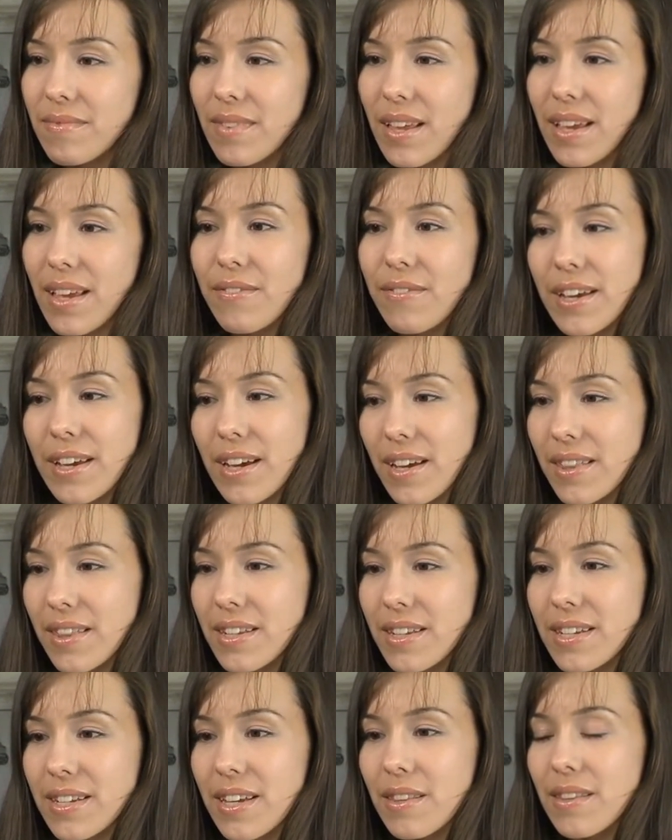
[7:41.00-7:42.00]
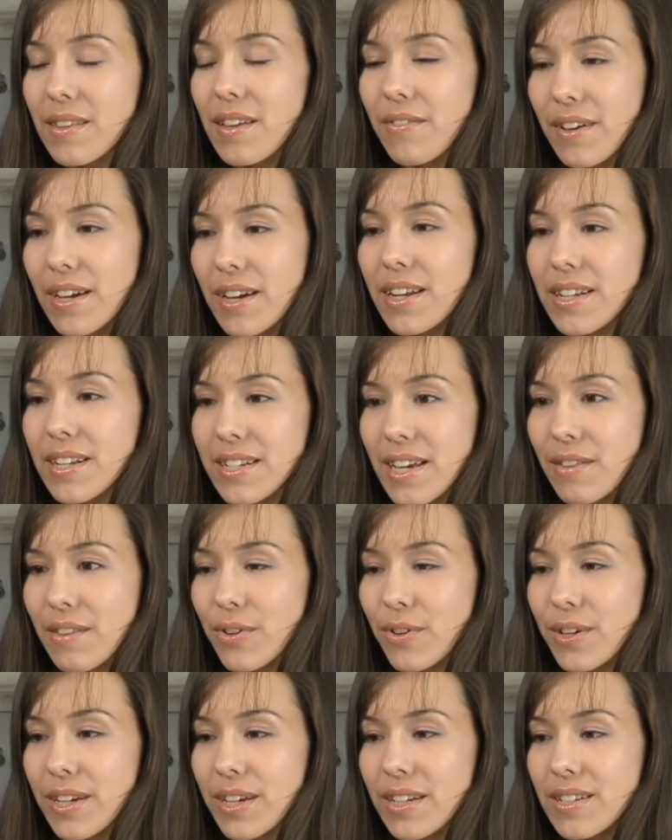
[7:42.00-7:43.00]
If I got a death
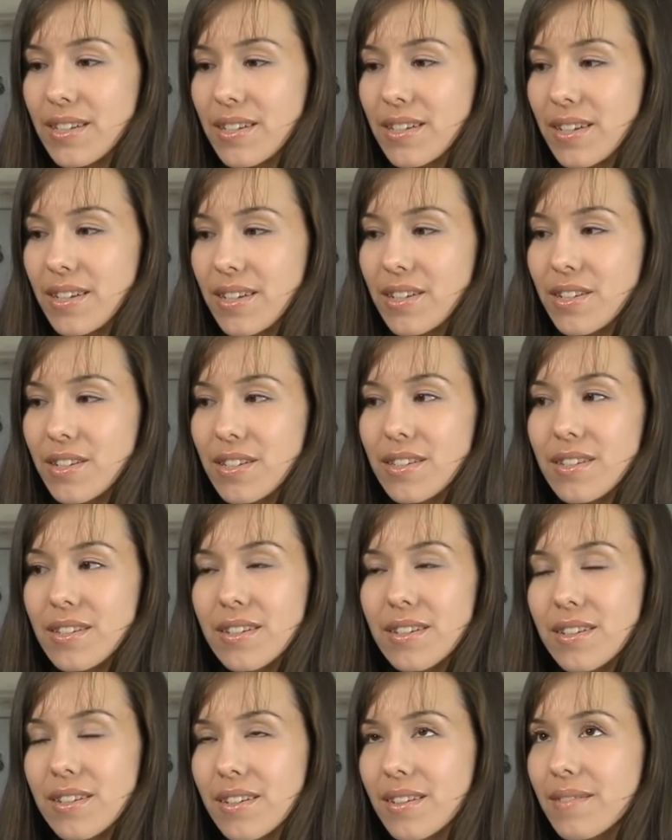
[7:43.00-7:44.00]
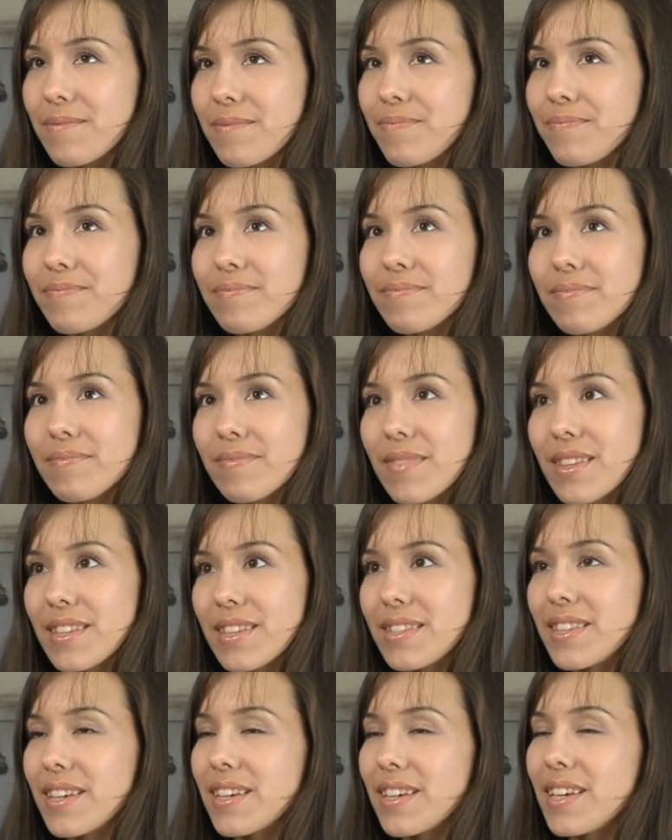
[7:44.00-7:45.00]
verdict, this
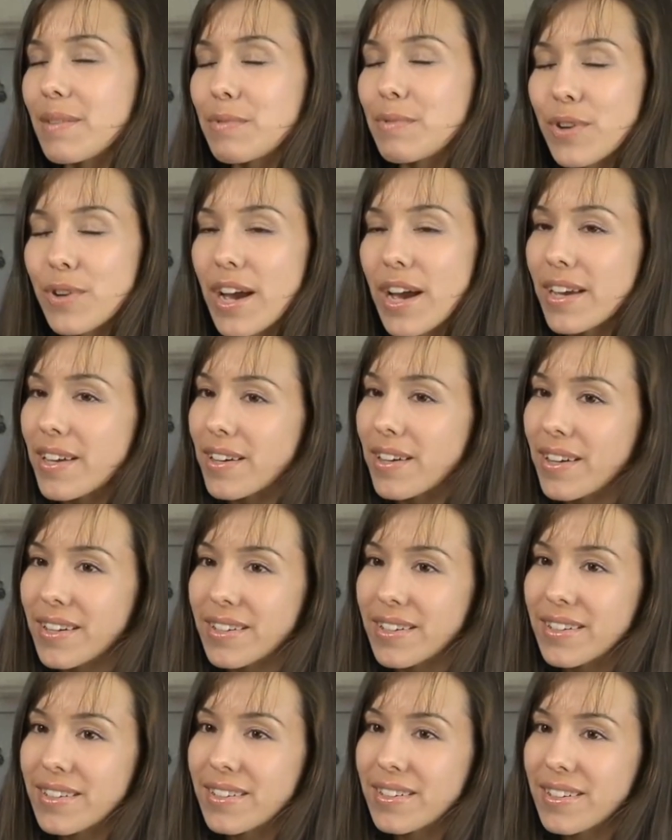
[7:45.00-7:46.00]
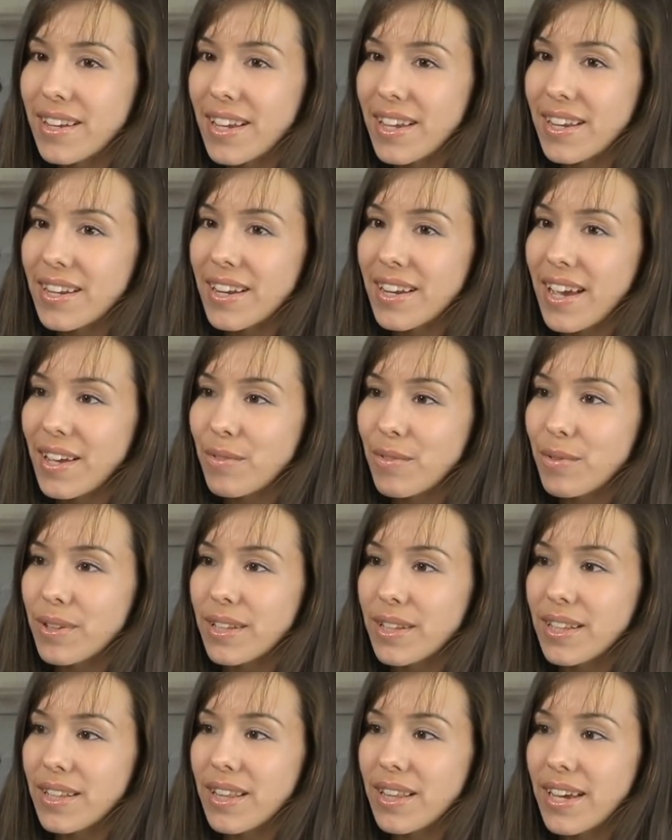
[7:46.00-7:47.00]
thing keeps dragging on. And I'd
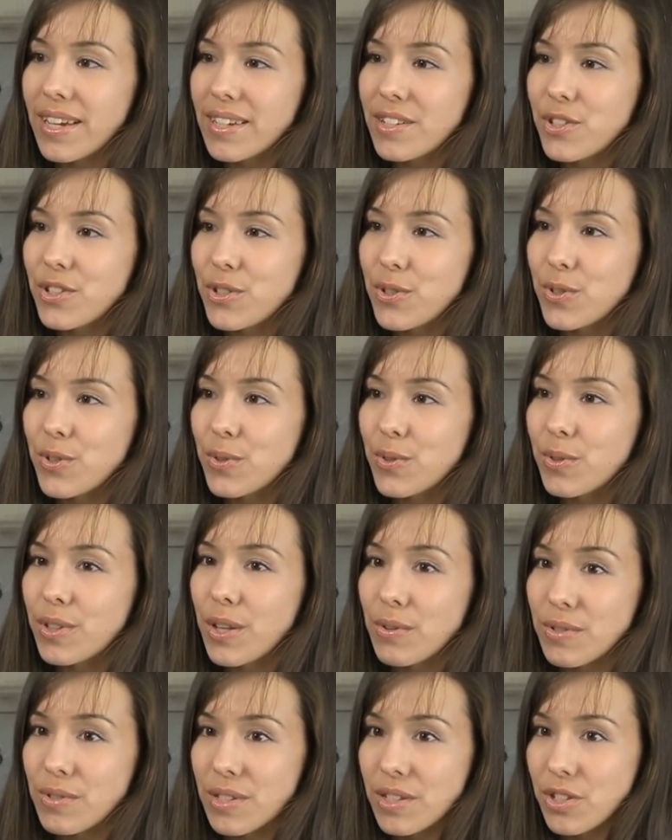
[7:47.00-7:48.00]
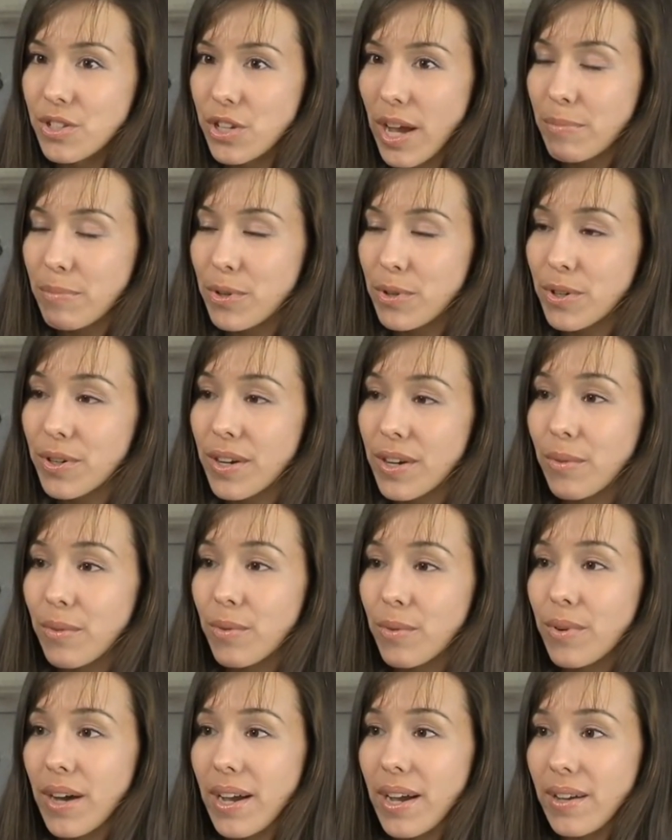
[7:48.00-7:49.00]
really like to close this chapter.
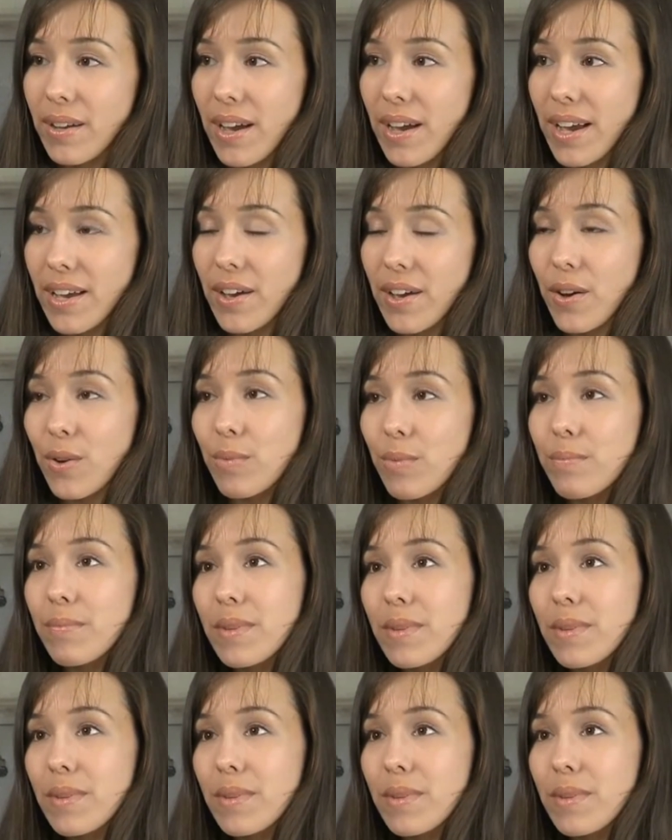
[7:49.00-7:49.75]
I hope